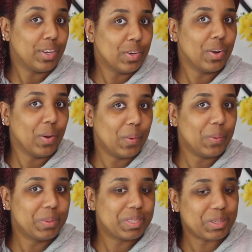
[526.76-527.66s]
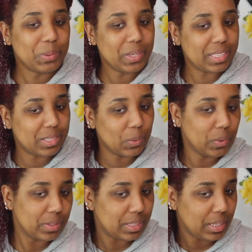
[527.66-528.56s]
good hold to it. So
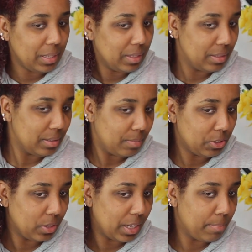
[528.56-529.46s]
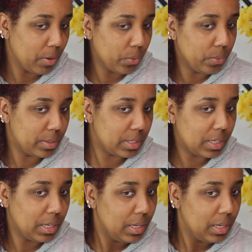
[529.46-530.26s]
we'll see. Make sure I get my roots.